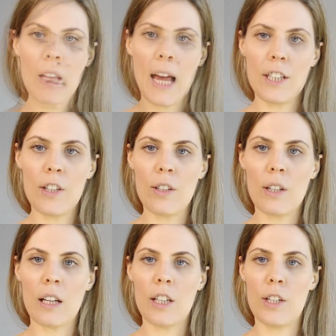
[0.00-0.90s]
And
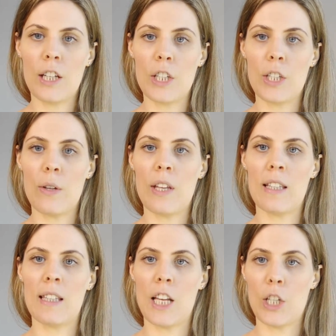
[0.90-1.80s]
you can do
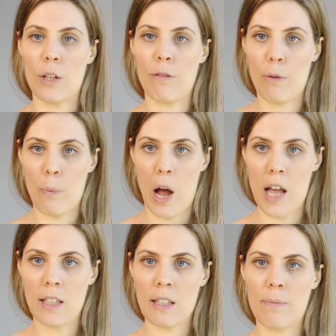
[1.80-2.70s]
this in 2 different
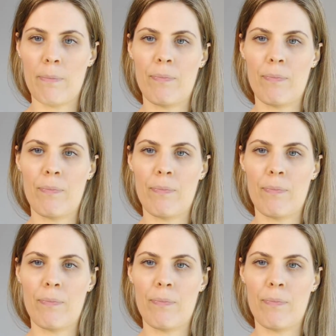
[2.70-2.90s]
ways.